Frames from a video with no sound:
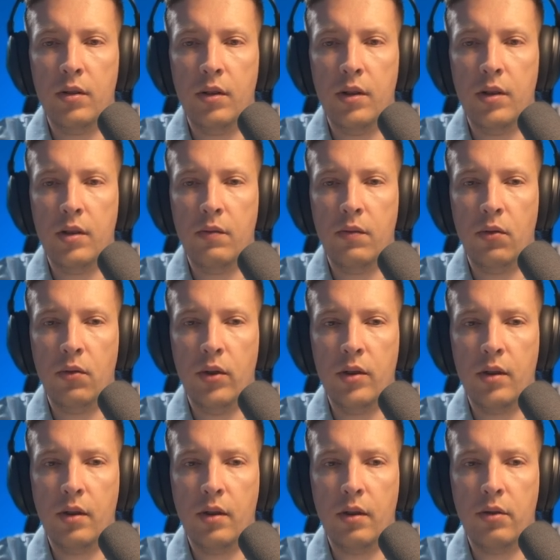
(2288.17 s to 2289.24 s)
Let's evaluate
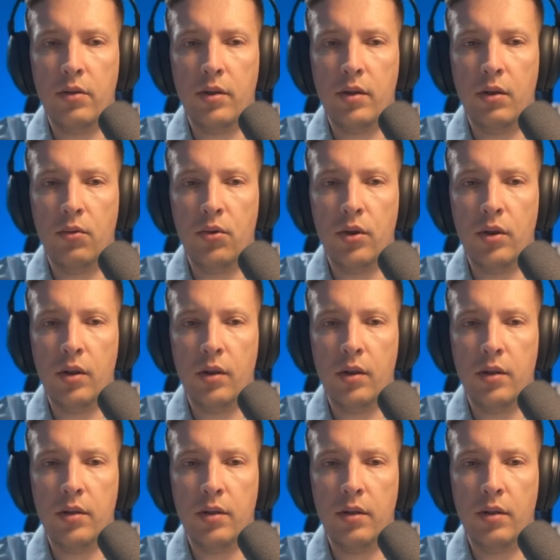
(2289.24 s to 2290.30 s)
the current solution and
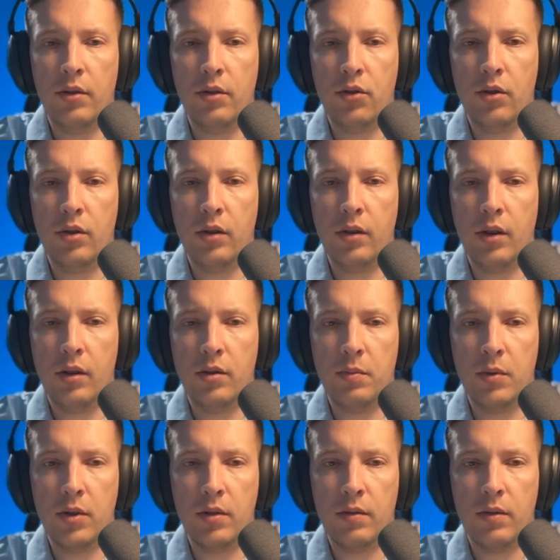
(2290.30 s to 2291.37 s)
consider additional
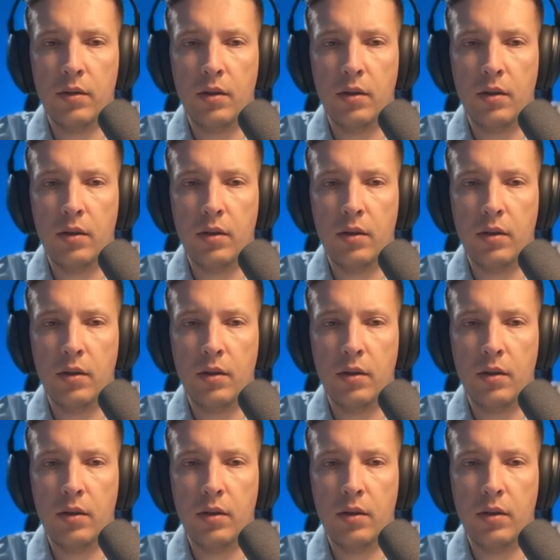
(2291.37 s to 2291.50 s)
enhancements.